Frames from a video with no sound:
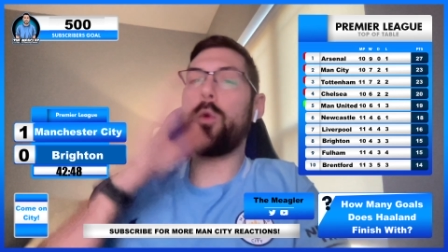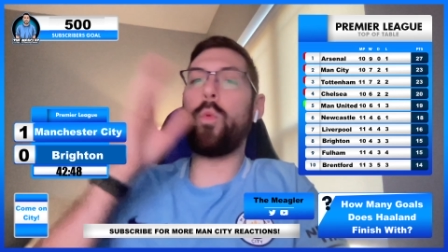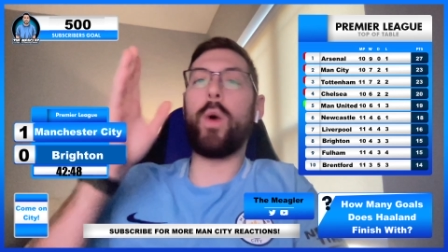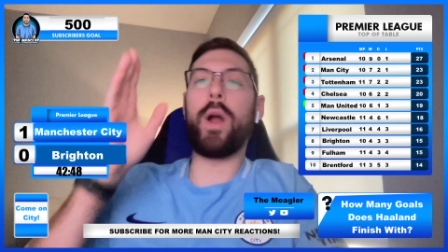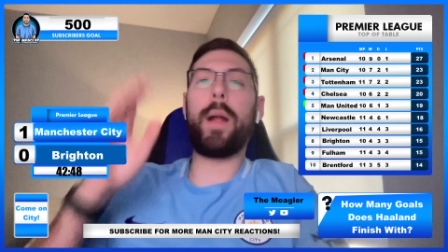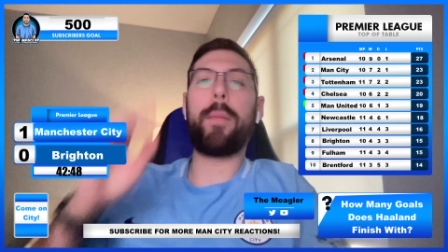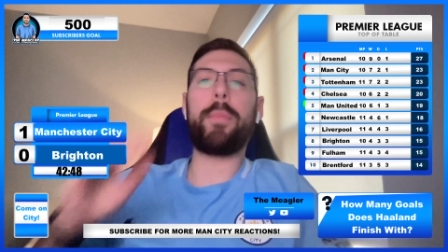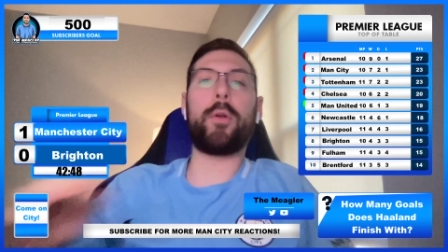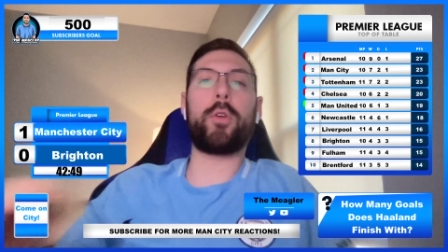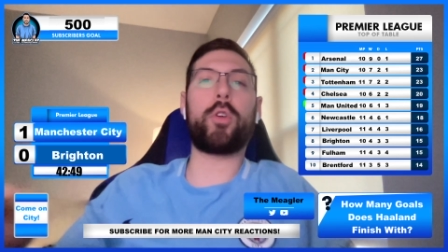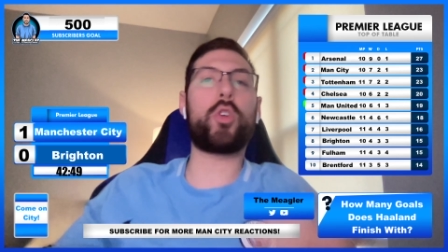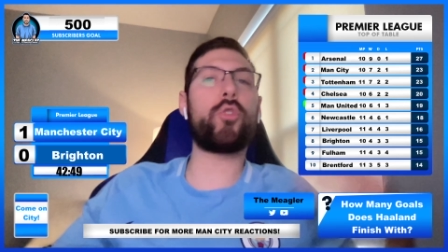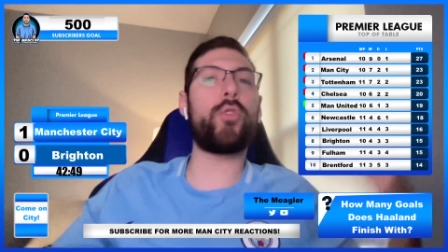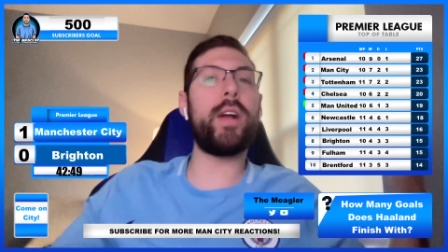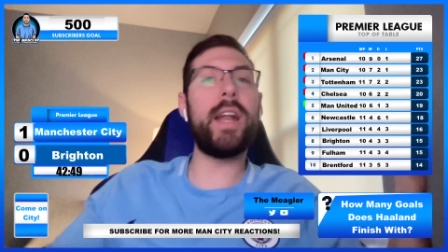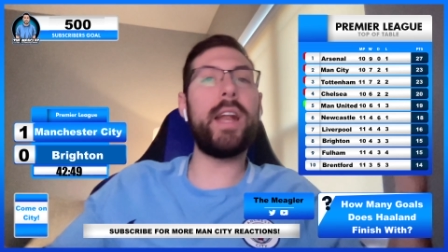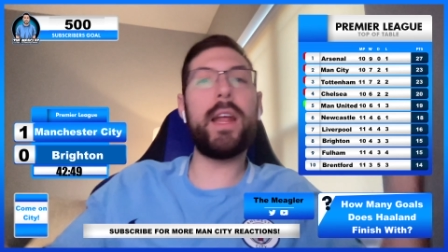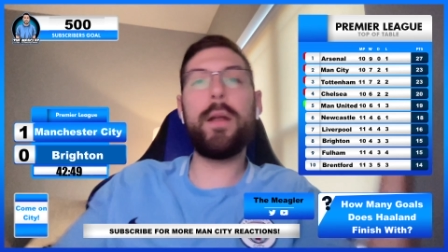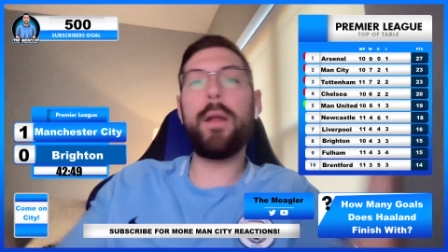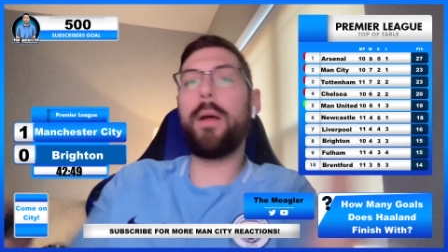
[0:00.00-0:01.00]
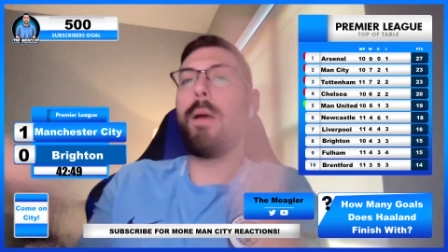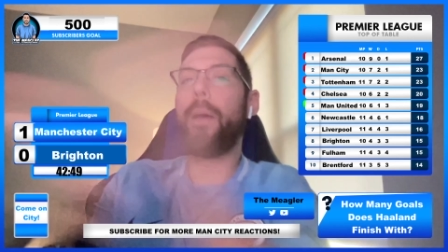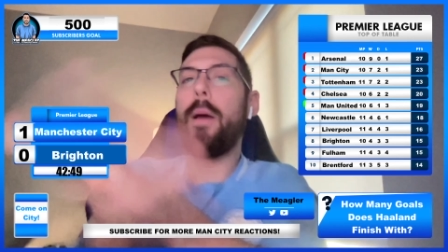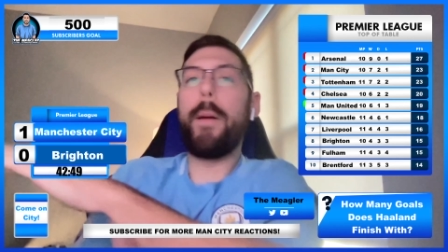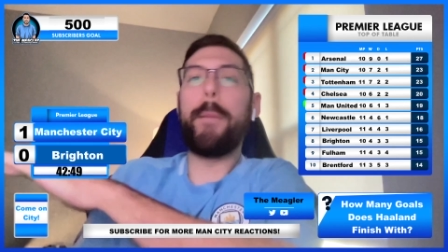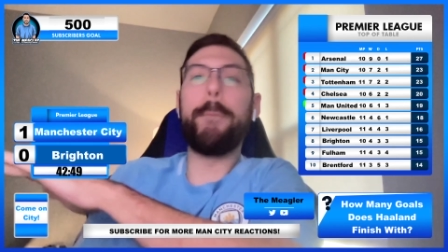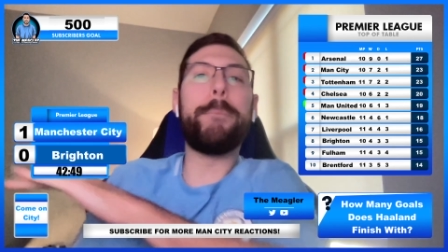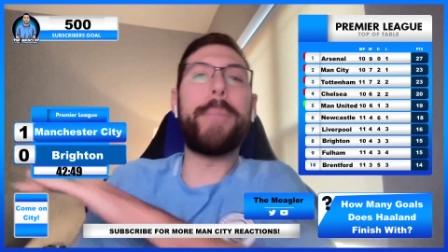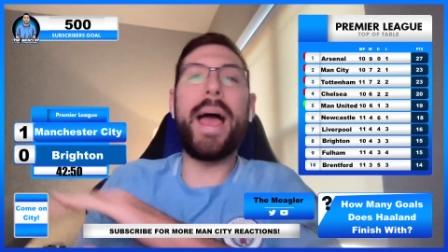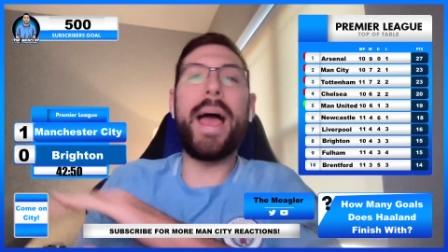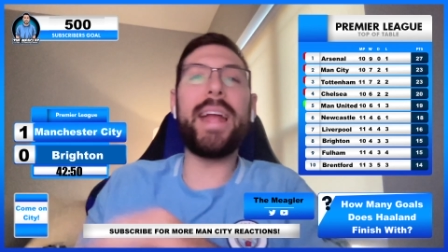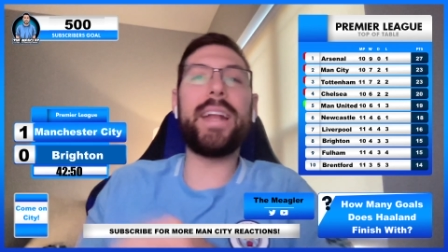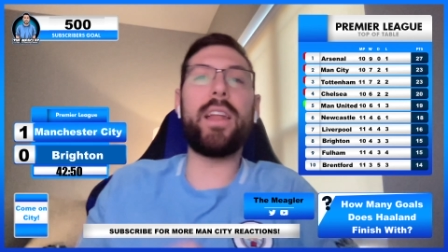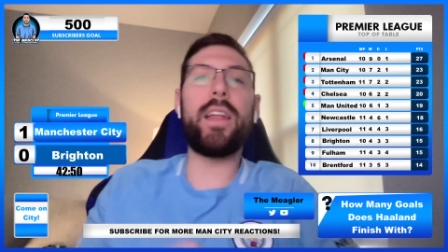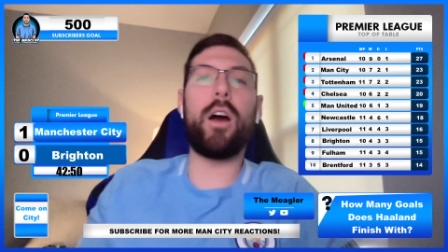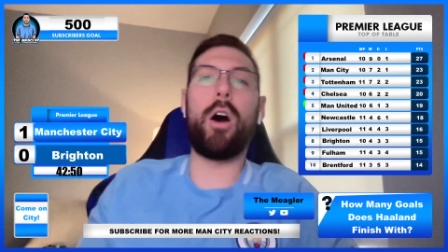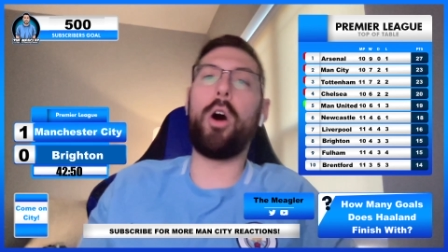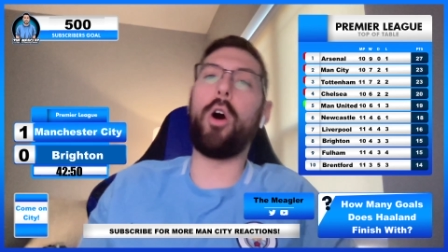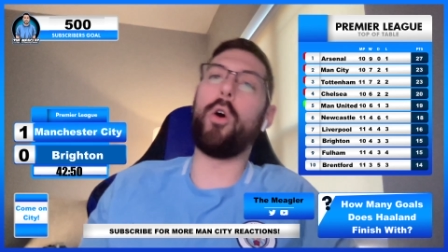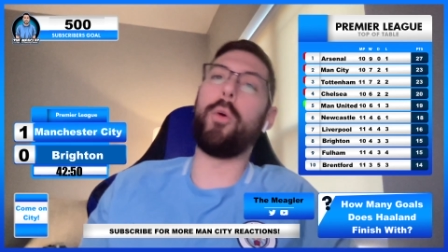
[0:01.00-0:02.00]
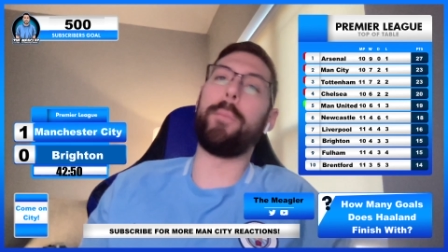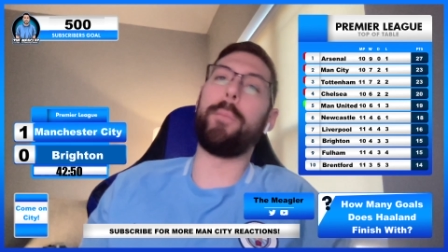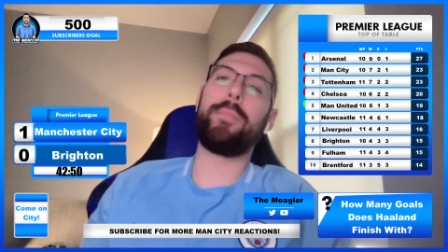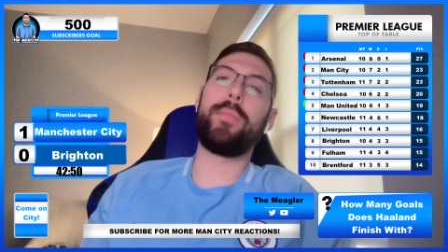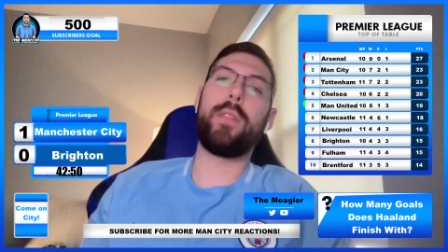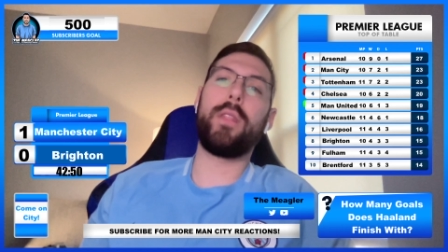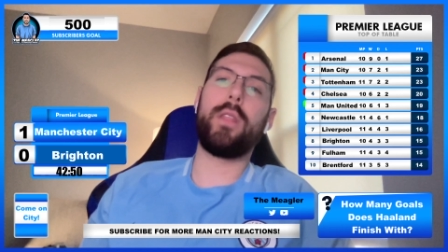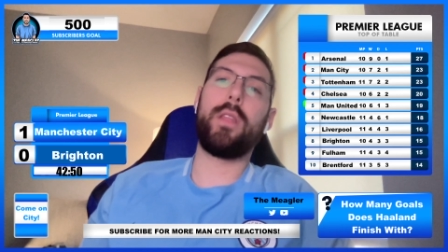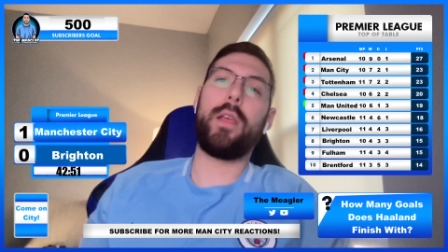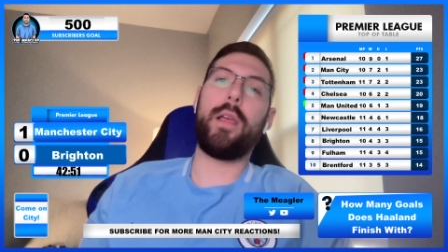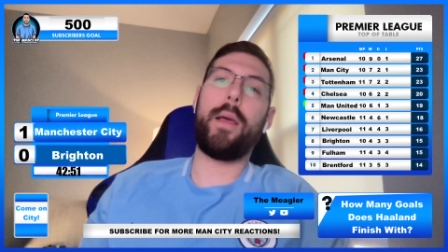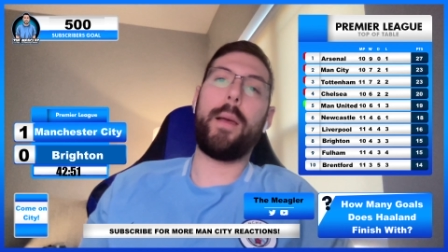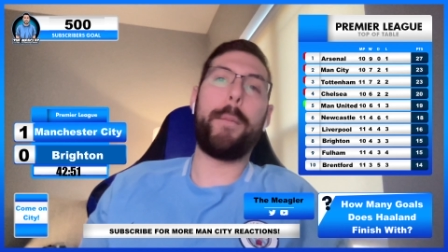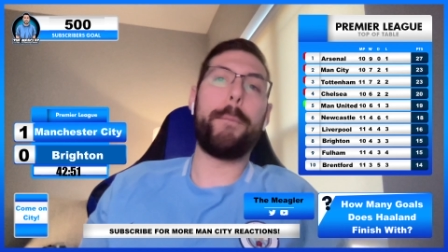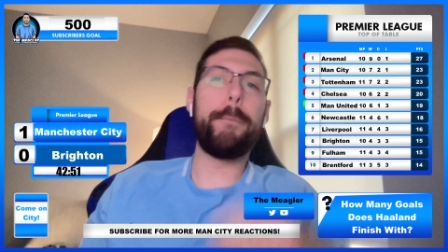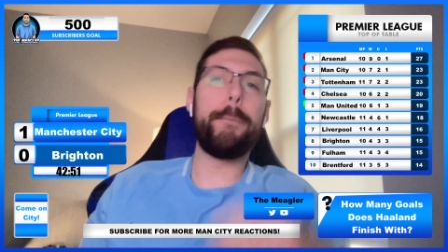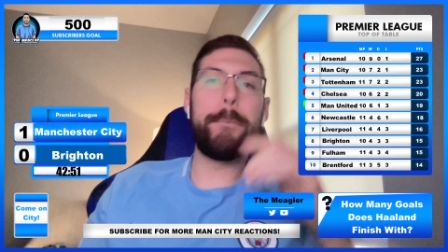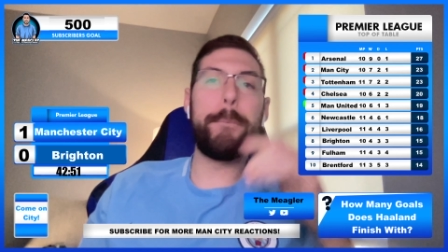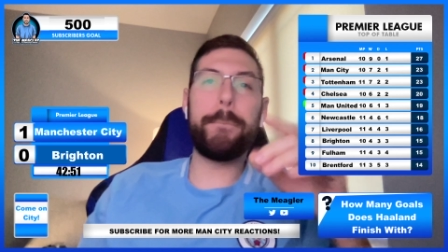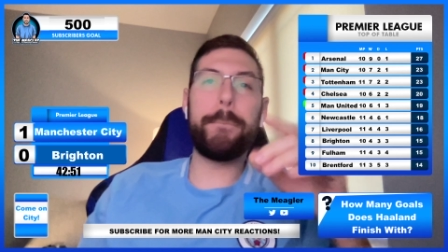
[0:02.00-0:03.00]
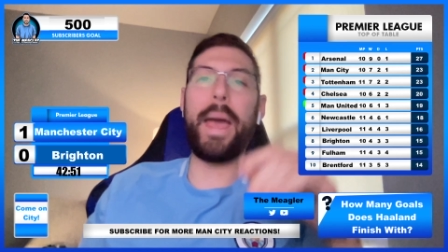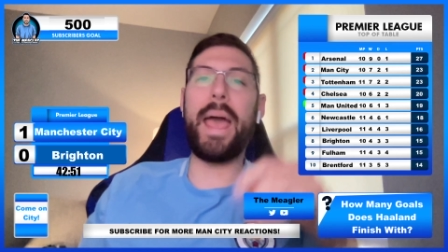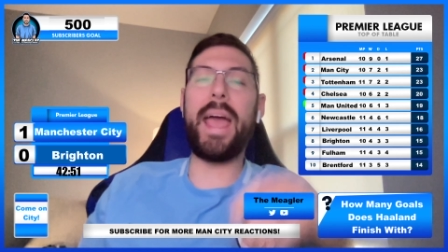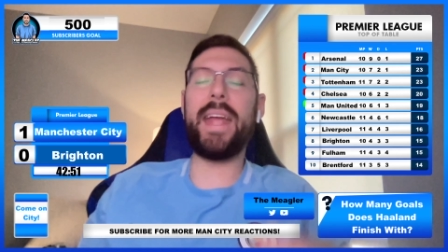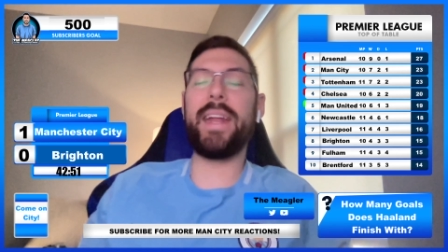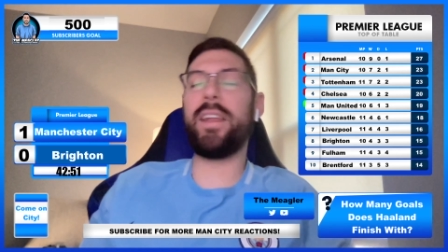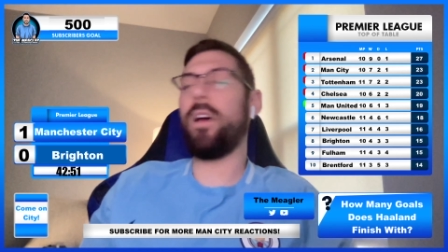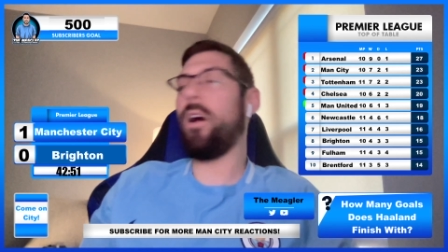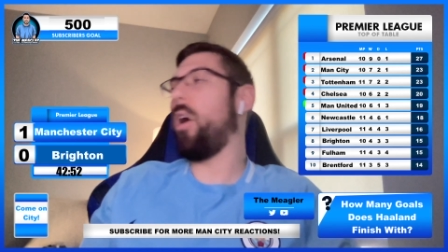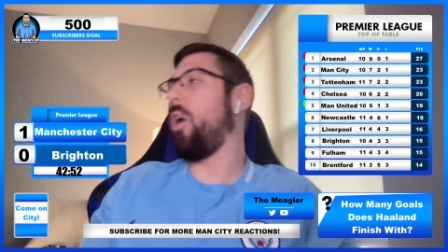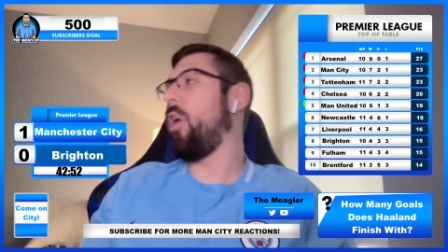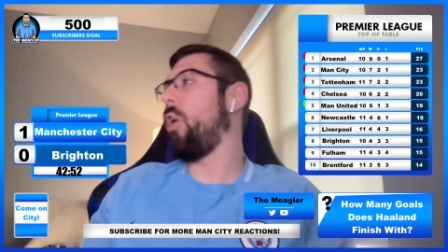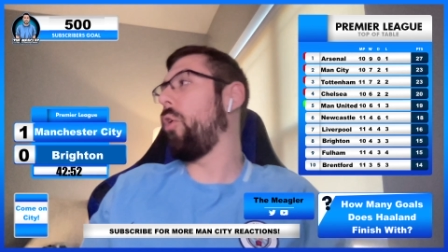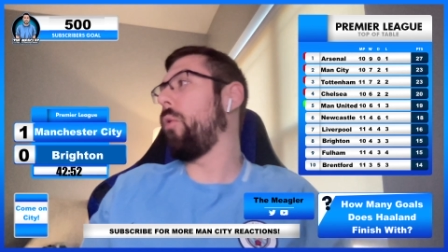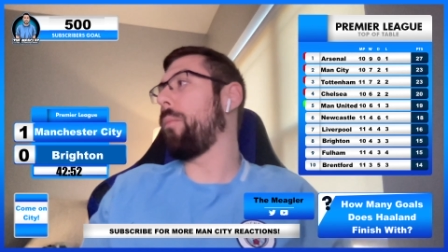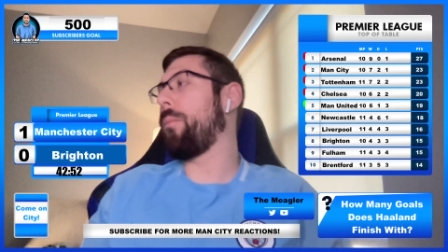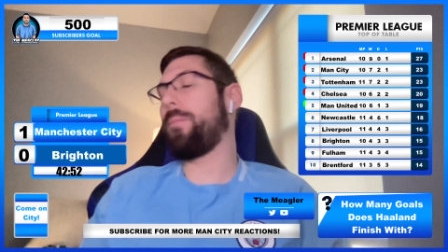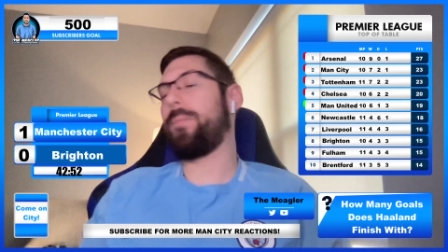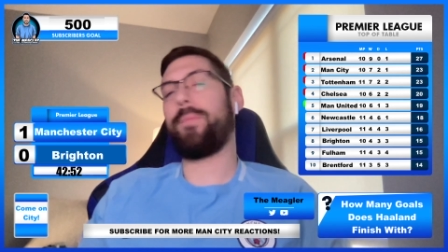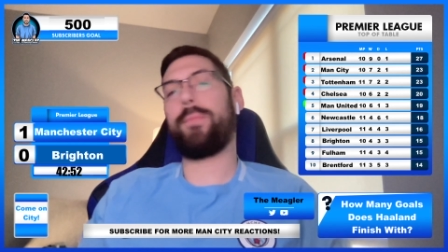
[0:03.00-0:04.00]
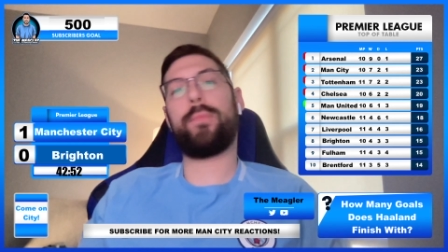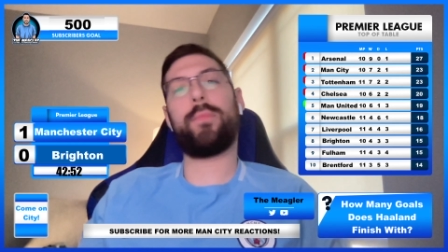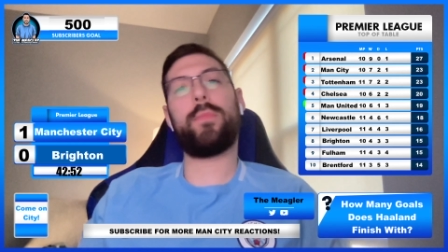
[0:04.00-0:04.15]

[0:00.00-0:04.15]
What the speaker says: He went up there straight in, banged it home. Banged it home.